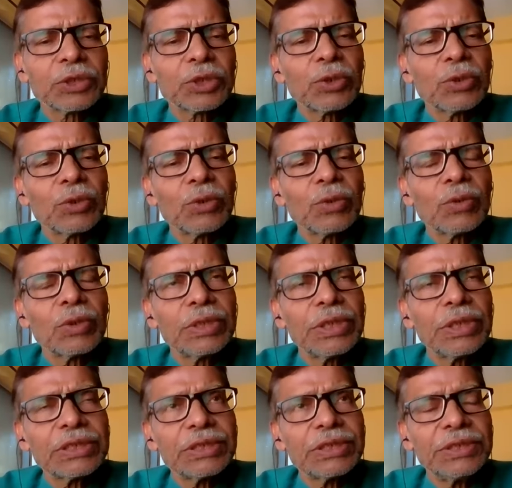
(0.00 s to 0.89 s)
so
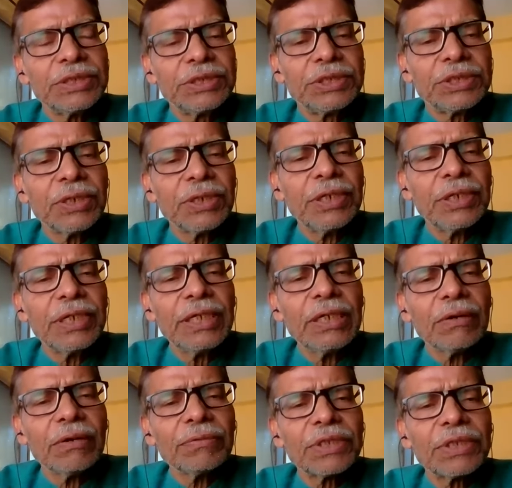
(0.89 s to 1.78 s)
this
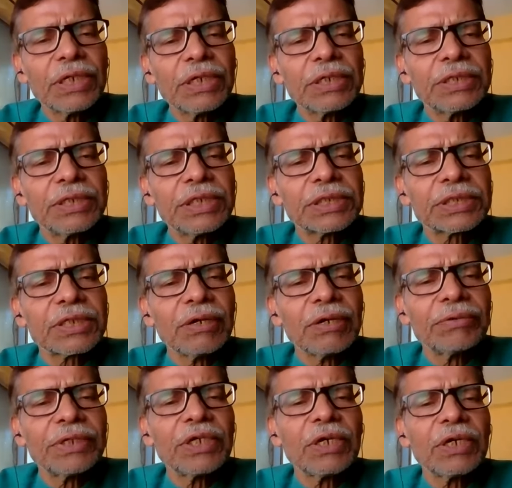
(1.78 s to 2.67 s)
journey of the
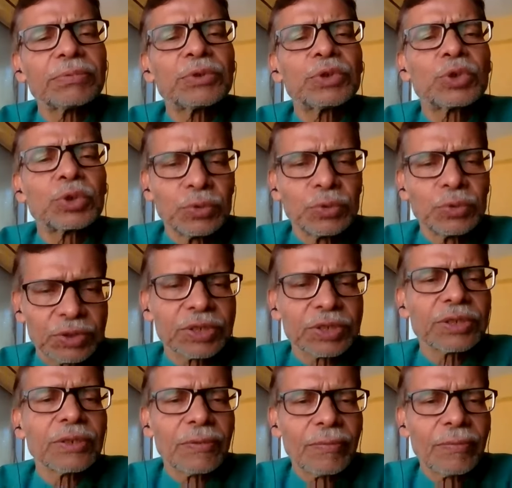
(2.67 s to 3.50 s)
discovery of truth